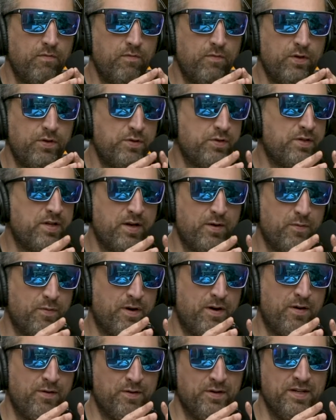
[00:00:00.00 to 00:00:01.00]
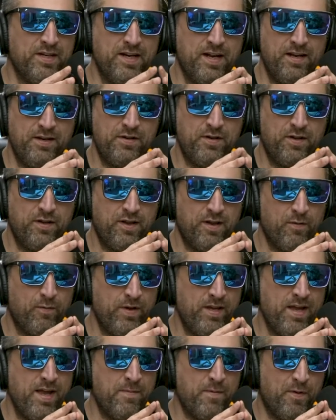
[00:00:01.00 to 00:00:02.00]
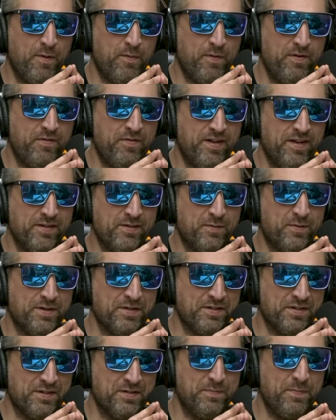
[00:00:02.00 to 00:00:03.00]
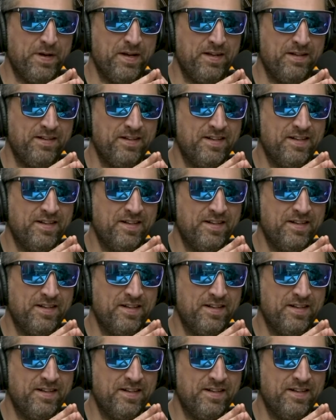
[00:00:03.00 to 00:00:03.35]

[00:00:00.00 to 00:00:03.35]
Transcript: which is like we're all looking at each other like we came all the way to Vegas to watch this band.